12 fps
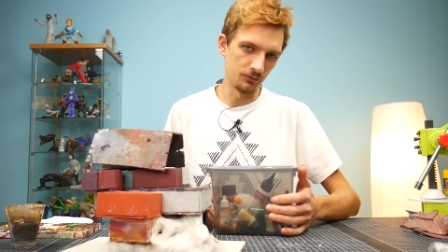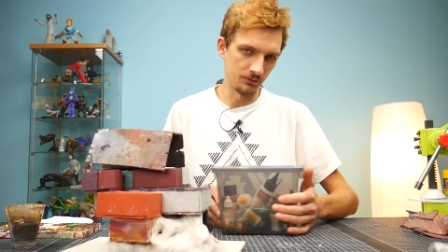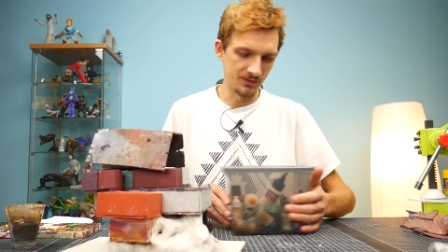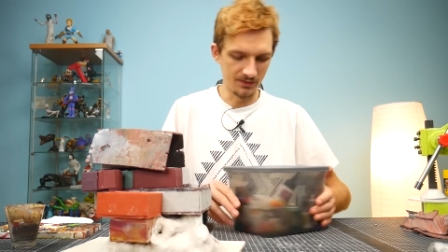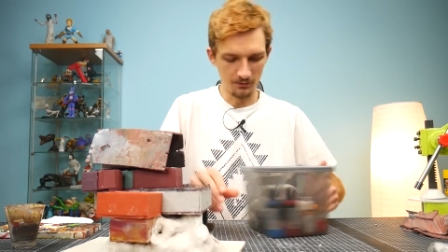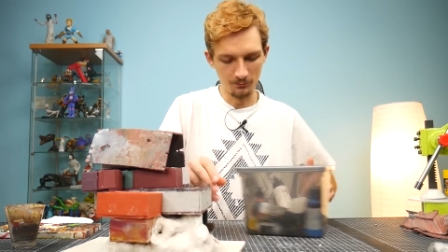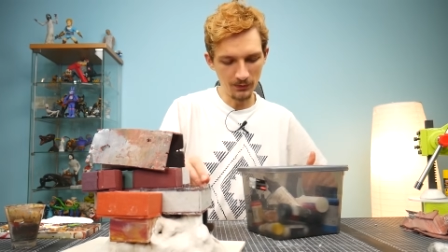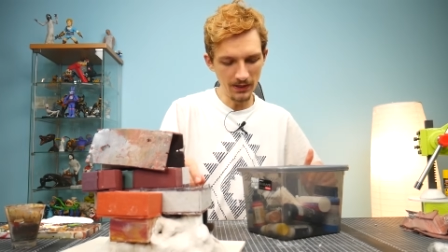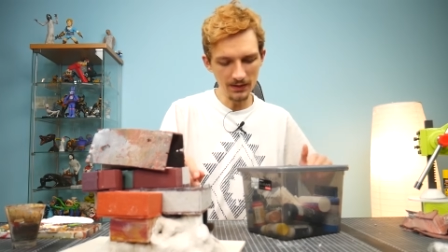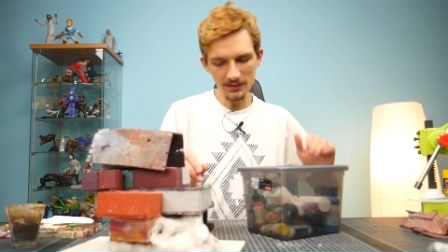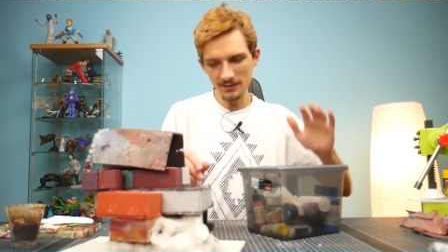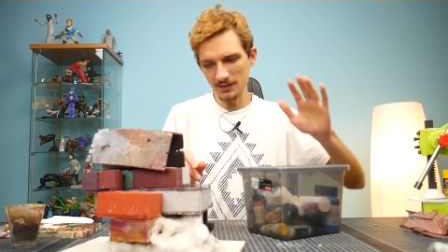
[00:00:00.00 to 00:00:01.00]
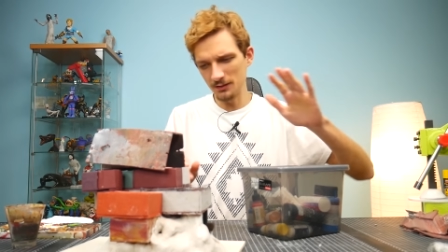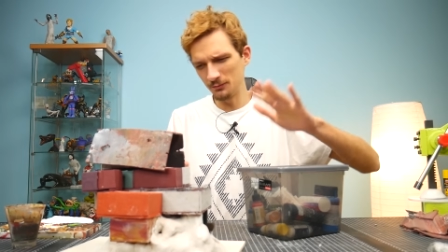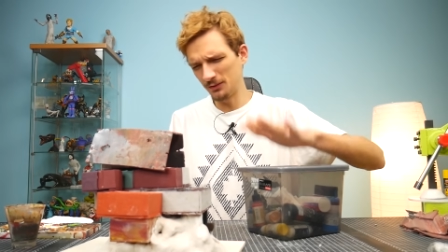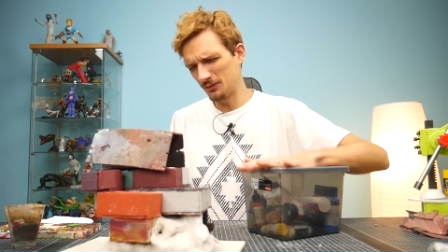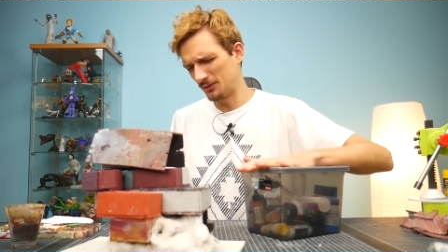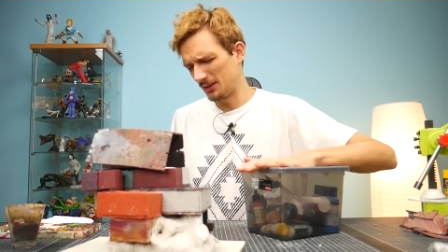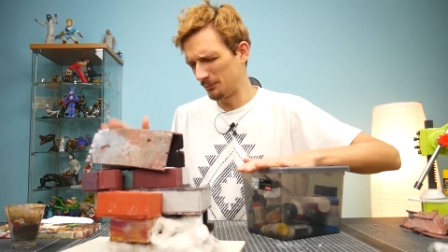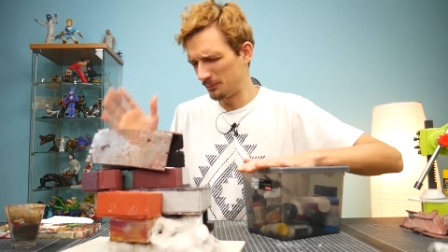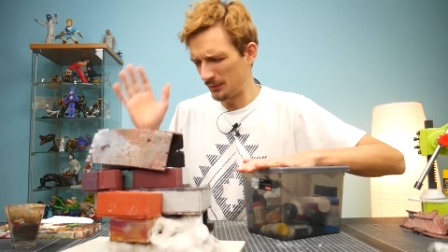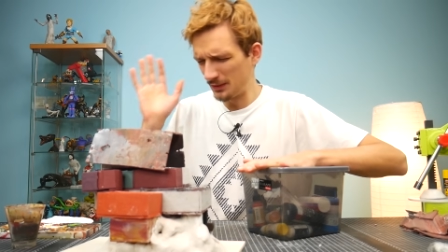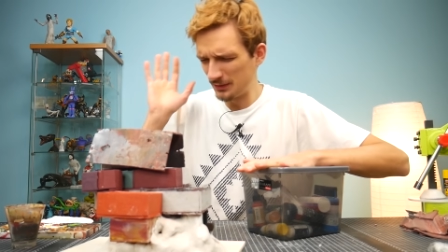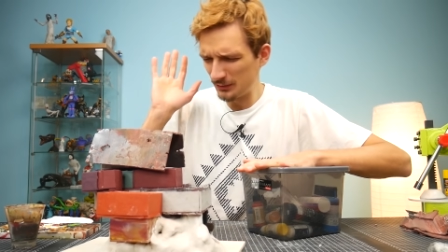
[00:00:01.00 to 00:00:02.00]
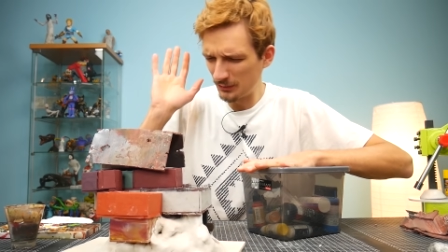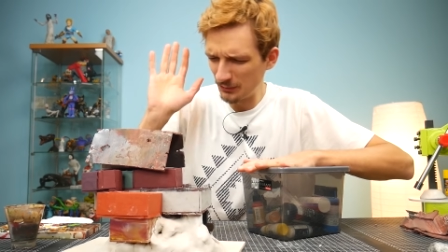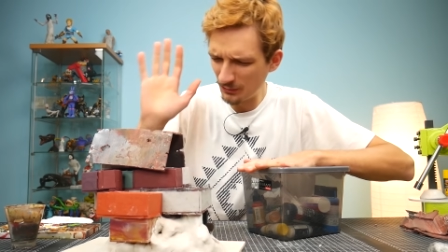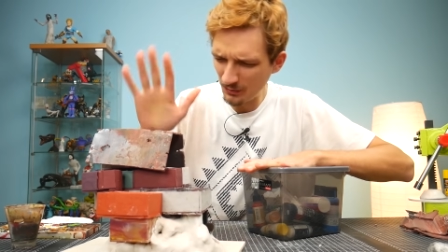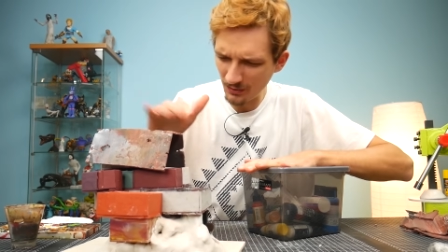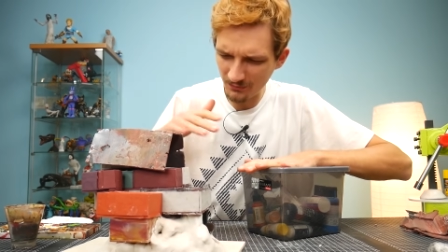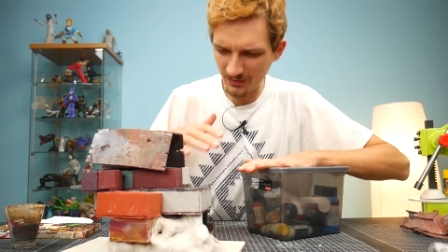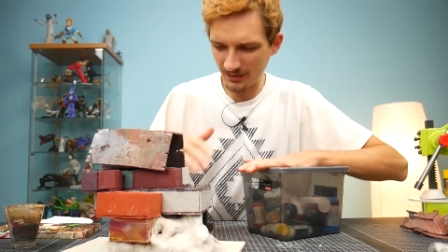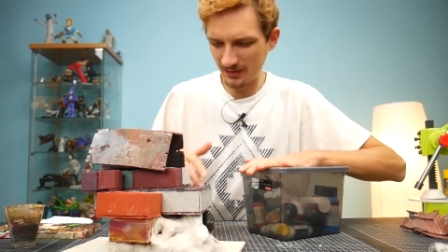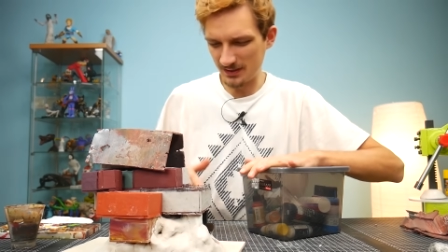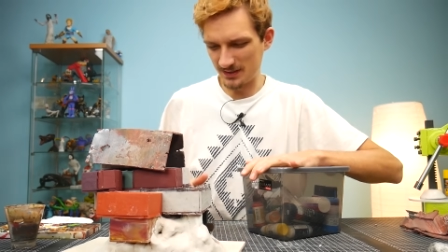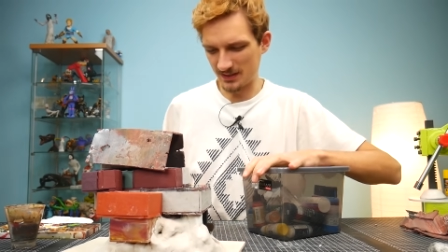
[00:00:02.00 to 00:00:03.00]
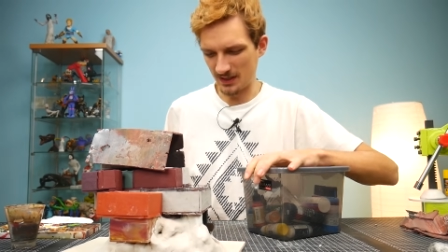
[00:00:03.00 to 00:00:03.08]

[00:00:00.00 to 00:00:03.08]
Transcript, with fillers: use some paints and we're gonna paint all over this